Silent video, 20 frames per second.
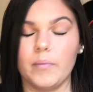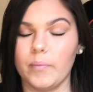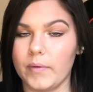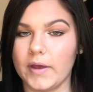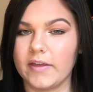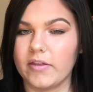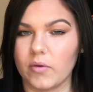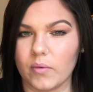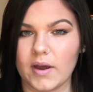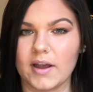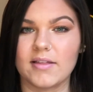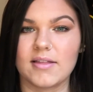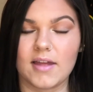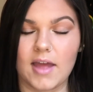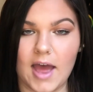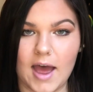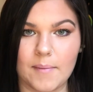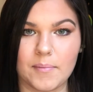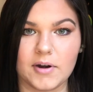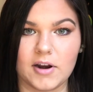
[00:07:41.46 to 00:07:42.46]
Either way, it's
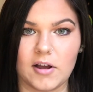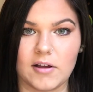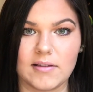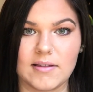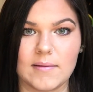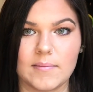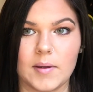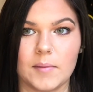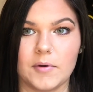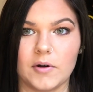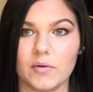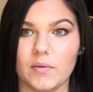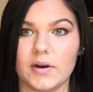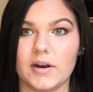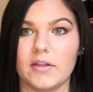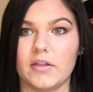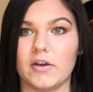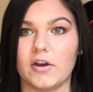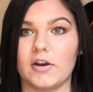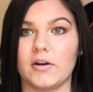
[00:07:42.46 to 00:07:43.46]
happening on September
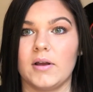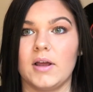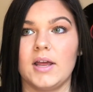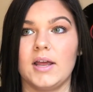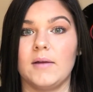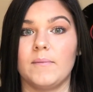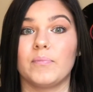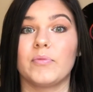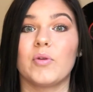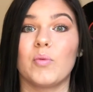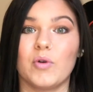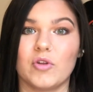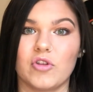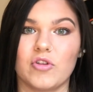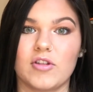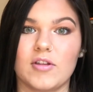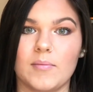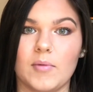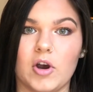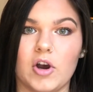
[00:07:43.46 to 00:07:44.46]
23rd, which is
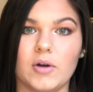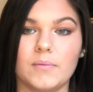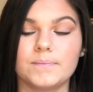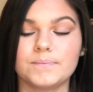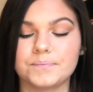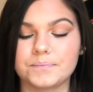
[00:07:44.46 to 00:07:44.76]
tomorrow.